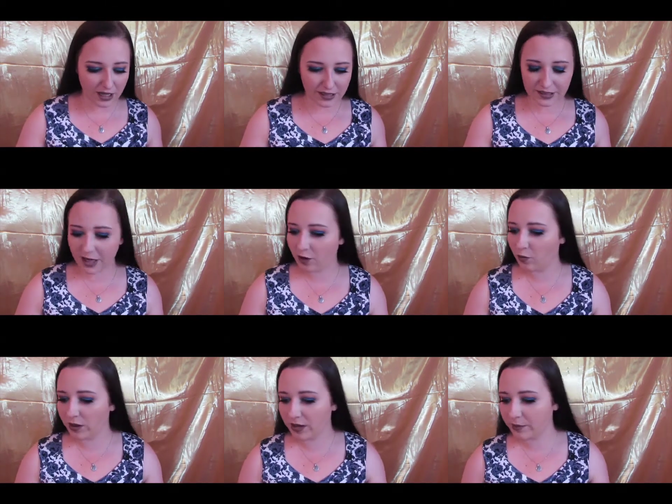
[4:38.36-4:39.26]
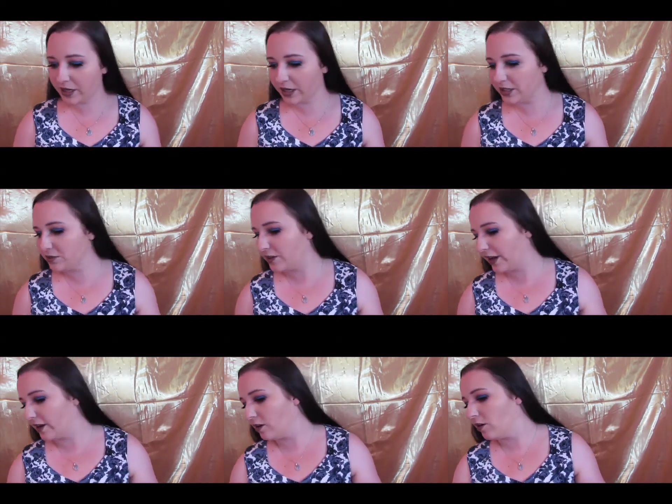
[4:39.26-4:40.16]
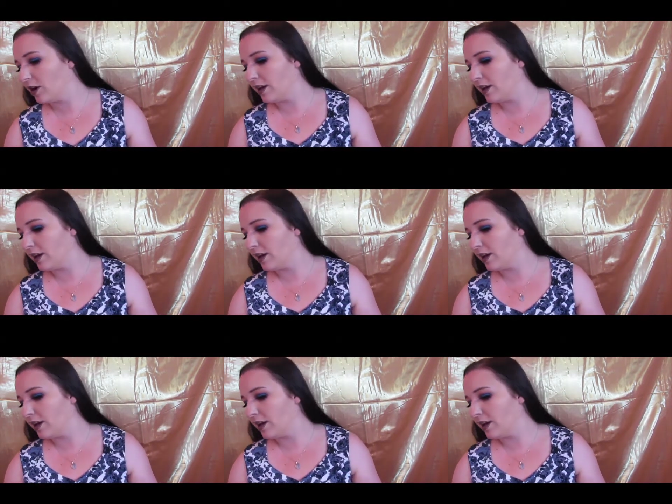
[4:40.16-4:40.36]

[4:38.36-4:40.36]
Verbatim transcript: So what I'm going to do now